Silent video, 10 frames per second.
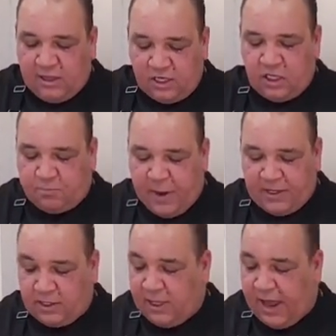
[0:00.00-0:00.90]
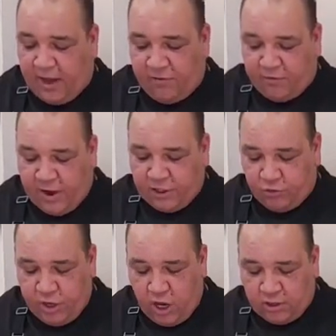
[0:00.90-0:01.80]
This is basically like a
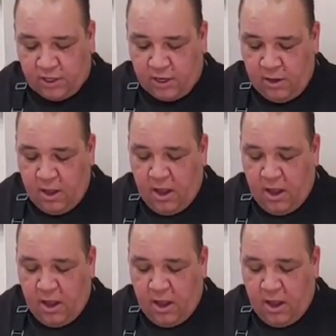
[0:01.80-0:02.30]
fresh ricotta.